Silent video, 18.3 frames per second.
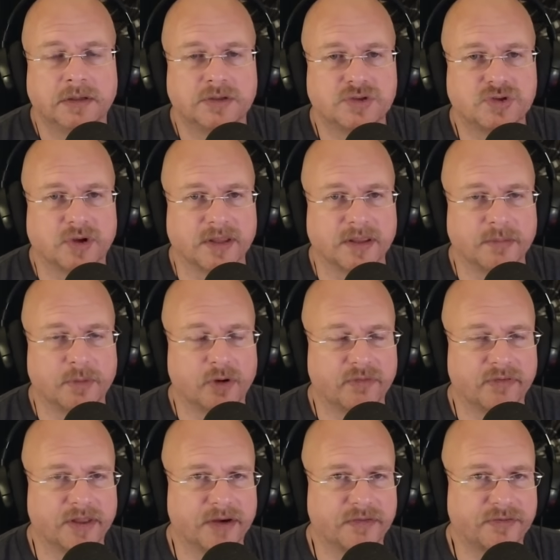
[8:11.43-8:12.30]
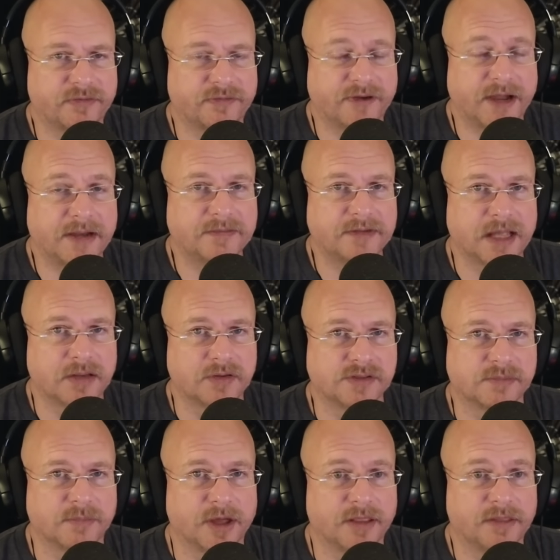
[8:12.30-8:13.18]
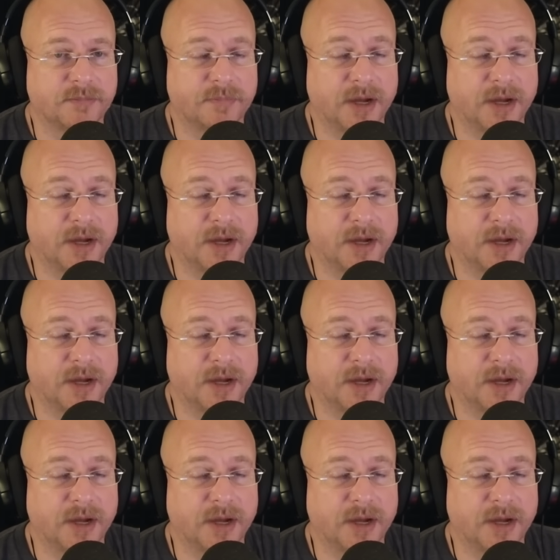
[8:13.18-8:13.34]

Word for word: join them over there for five dollars a month.